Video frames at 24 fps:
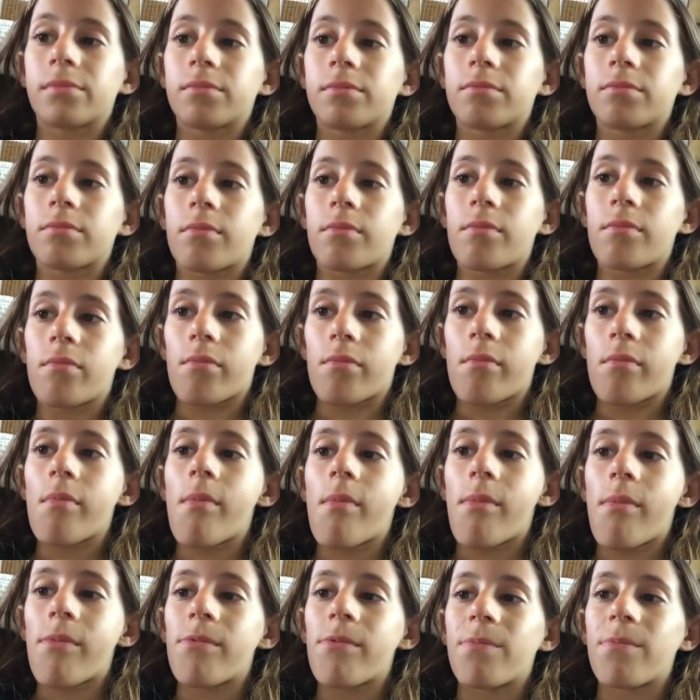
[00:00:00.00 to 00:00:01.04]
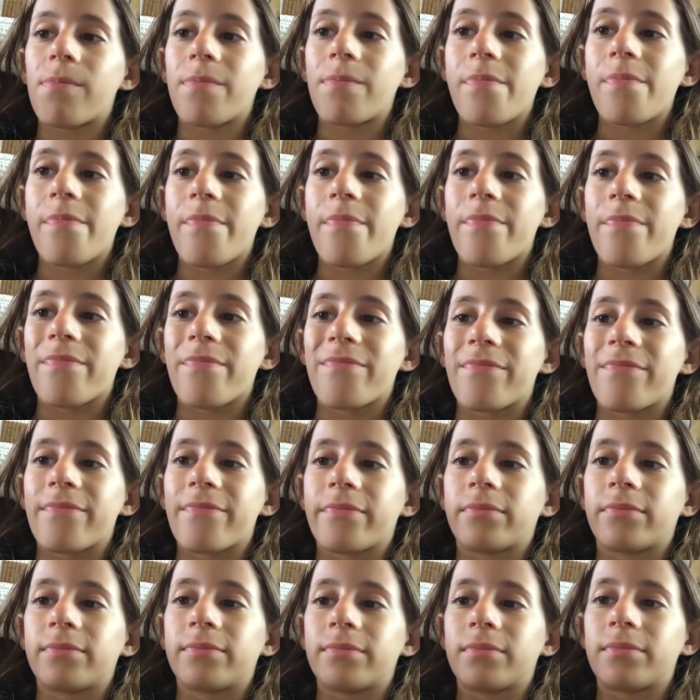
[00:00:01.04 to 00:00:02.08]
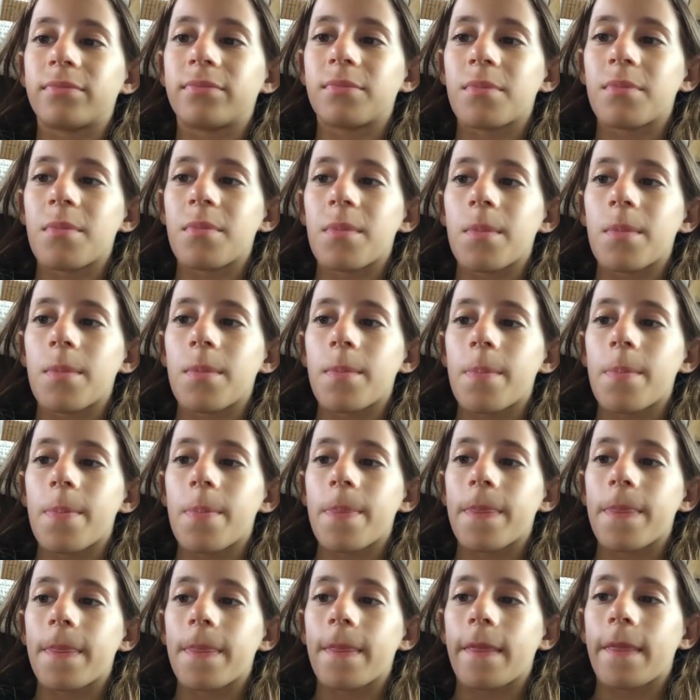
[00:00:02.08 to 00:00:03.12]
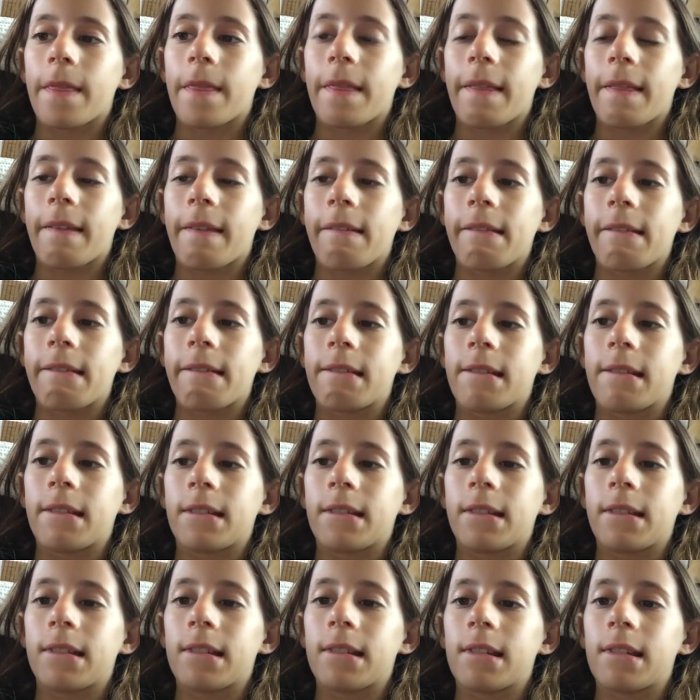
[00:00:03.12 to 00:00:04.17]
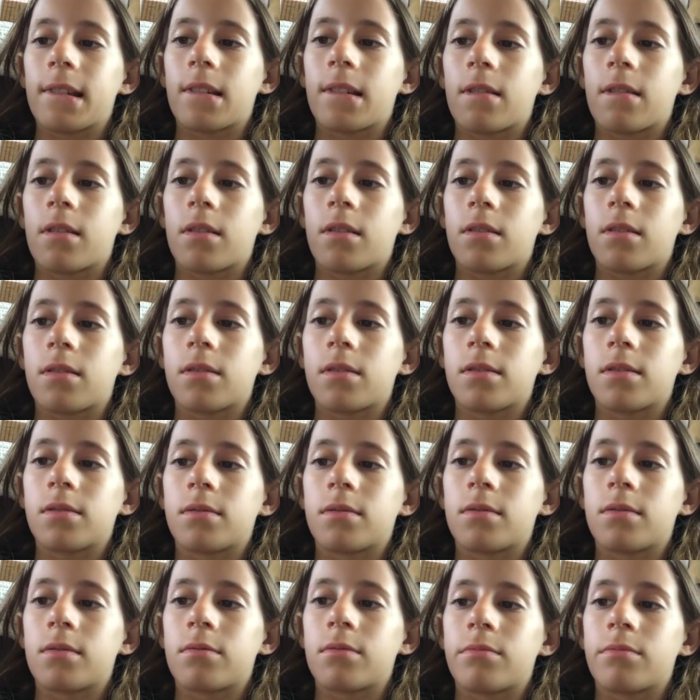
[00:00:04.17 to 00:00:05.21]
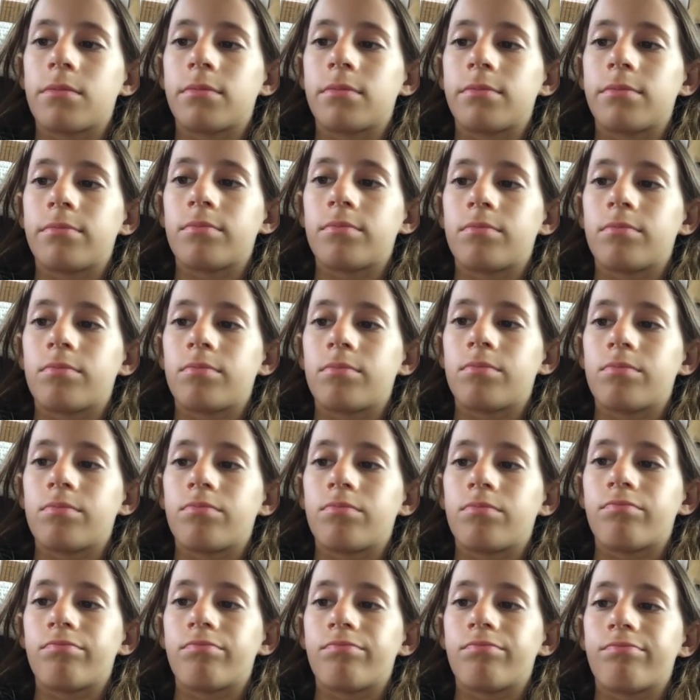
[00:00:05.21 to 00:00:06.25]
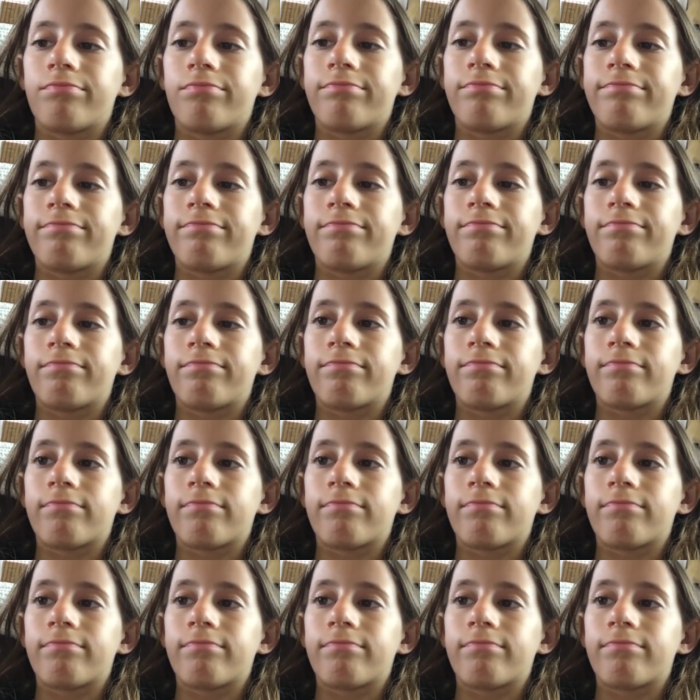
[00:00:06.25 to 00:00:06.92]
No words are spoken by the person on screen.